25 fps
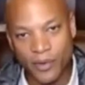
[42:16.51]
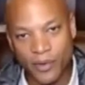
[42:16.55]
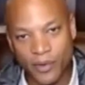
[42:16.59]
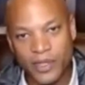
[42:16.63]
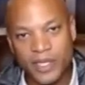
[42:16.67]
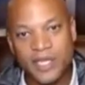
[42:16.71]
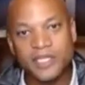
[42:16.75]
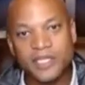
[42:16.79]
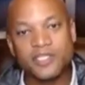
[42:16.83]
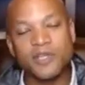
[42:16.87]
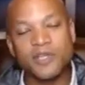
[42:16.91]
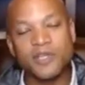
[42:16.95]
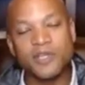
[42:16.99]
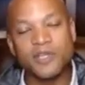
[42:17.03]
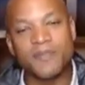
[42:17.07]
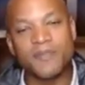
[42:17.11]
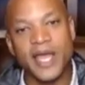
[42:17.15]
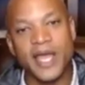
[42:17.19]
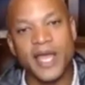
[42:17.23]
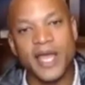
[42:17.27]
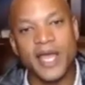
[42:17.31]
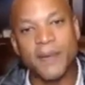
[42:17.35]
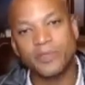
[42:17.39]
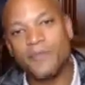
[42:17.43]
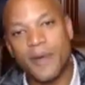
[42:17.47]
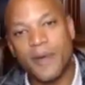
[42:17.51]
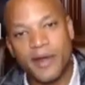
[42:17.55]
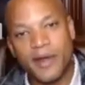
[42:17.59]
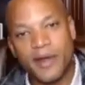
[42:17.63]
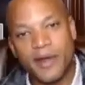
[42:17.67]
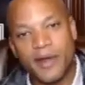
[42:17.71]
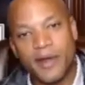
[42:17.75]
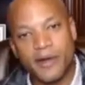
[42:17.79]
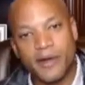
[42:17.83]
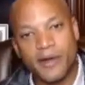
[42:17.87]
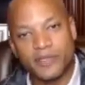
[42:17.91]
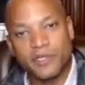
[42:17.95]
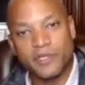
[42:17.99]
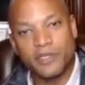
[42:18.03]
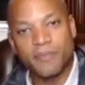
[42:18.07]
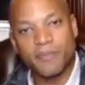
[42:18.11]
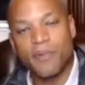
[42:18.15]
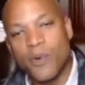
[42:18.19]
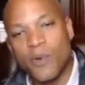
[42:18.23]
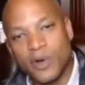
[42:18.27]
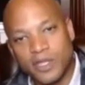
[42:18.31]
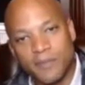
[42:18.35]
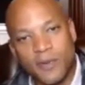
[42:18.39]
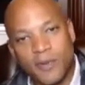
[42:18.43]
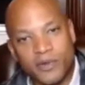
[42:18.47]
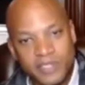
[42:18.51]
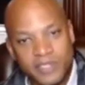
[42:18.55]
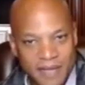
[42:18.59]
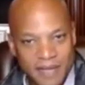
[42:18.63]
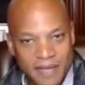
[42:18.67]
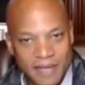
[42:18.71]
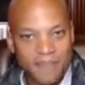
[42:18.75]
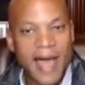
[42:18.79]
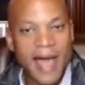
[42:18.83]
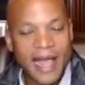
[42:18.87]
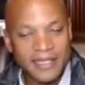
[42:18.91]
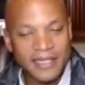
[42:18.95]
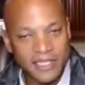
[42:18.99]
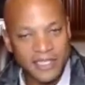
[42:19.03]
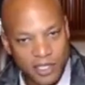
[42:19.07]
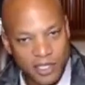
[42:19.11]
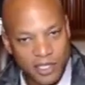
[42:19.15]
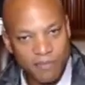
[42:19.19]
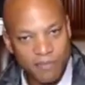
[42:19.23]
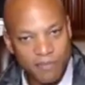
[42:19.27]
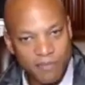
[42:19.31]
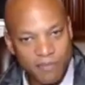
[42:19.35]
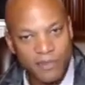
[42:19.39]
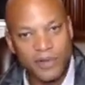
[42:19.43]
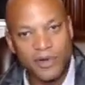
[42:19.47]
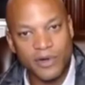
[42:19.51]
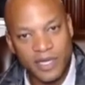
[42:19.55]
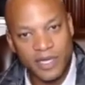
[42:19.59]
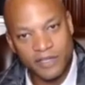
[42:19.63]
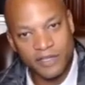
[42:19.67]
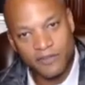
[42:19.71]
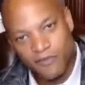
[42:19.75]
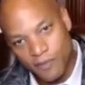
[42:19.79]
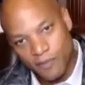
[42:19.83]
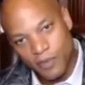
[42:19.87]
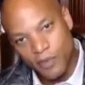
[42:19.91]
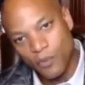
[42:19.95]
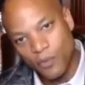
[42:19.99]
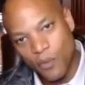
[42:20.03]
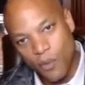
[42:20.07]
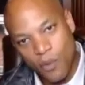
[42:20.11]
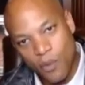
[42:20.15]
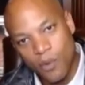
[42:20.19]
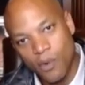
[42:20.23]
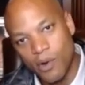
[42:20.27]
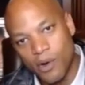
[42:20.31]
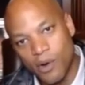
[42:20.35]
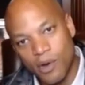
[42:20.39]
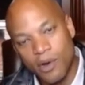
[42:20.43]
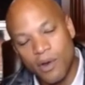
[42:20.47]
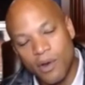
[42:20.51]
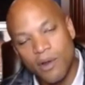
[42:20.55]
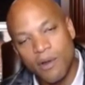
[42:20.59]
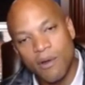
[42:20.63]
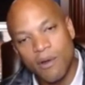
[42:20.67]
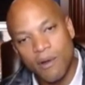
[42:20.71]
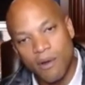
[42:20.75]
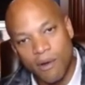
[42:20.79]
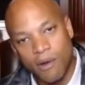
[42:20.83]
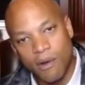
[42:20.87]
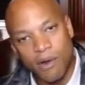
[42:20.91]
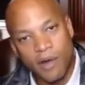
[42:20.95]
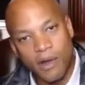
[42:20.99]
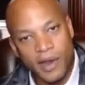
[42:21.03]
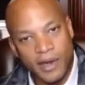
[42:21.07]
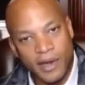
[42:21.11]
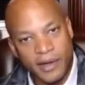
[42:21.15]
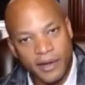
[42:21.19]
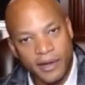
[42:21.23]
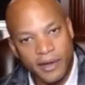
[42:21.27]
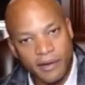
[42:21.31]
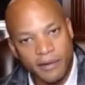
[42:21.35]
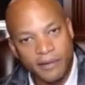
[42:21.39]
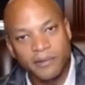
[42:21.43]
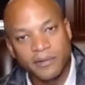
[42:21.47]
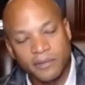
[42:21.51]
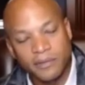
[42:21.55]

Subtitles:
to be able to better support the most impacted communities from the war on